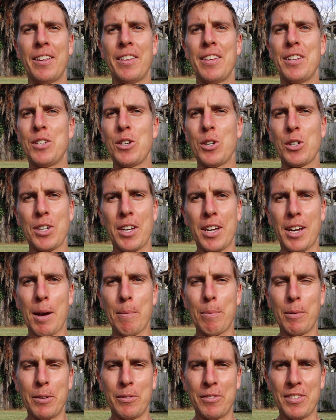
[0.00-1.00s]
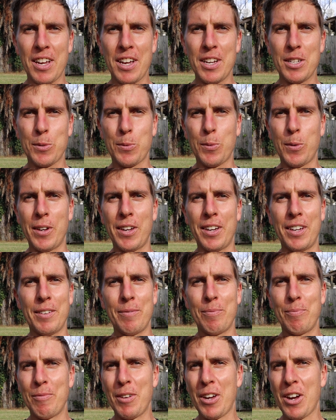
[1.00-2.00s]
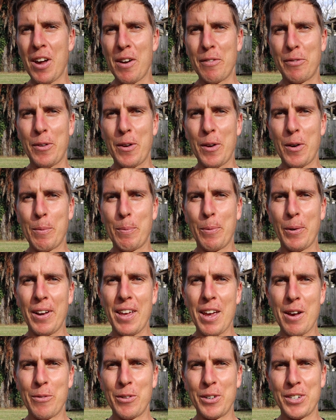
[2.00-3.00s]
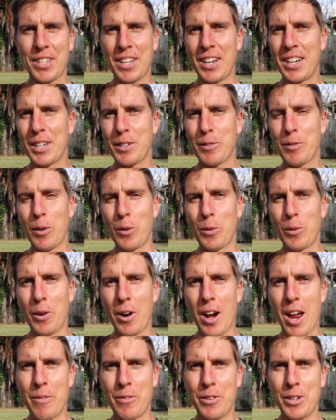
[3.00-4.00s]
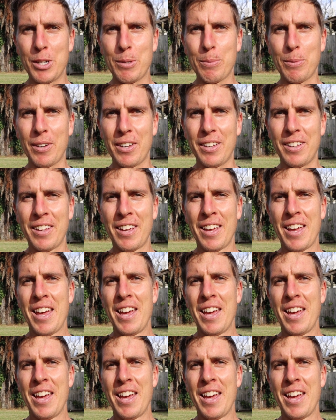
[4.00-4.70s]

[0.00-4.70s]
There's usually a couple of days where you kind of feel pretty average, the legs feel real average, but